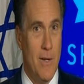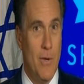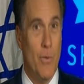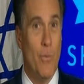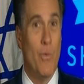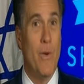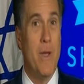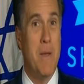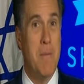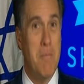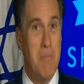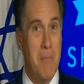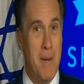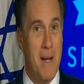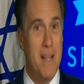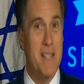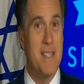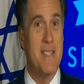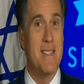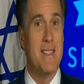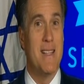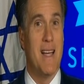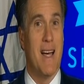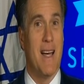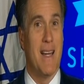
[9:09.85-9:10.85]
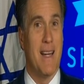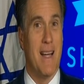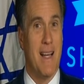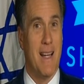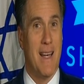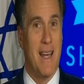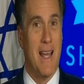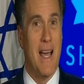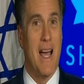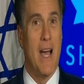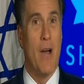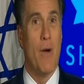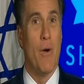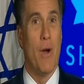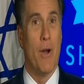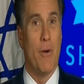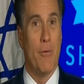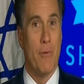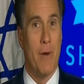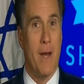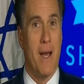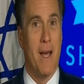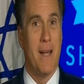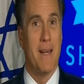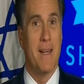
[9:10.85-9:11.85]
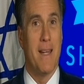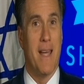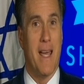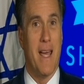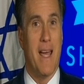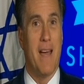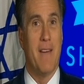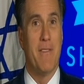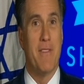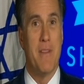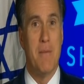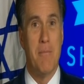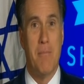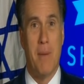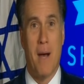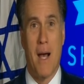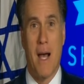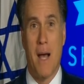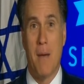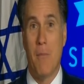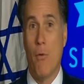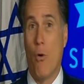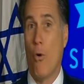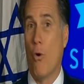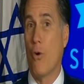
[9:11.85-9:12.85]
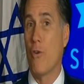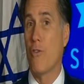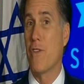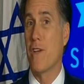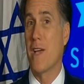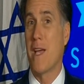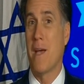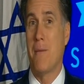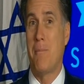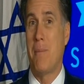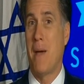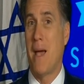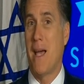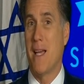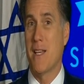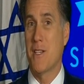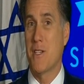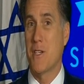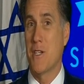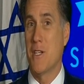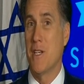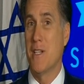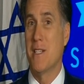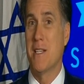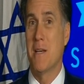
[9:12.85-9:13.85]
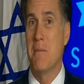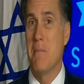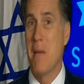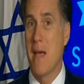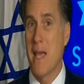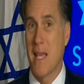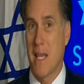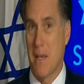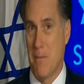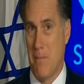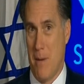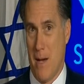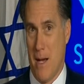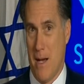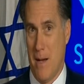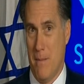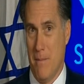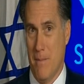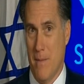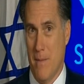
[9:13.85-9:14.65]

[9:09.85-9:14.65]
We must not allow Iran to have the bomb or the capacity to make a bomb.